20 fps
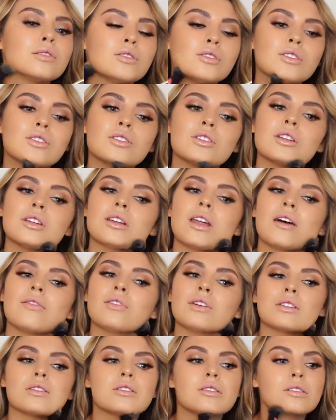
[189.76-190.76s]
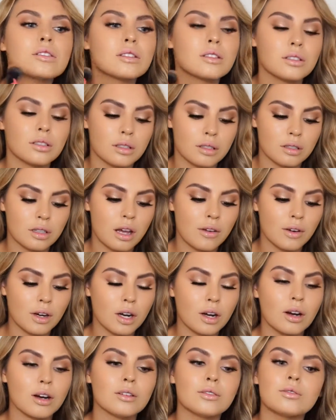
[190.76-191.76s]
Gigi never
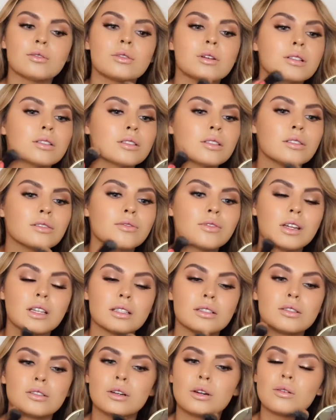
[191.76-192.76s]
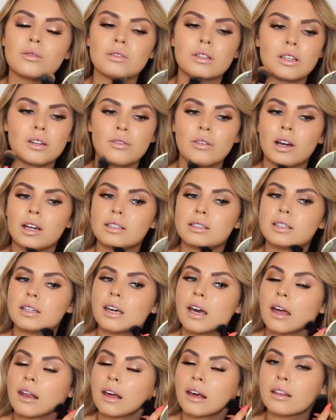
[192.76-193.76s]
contours her face totally crazy,
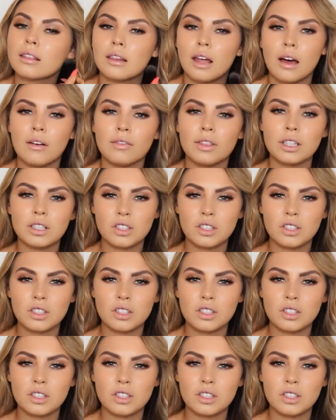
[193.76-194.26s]
and I love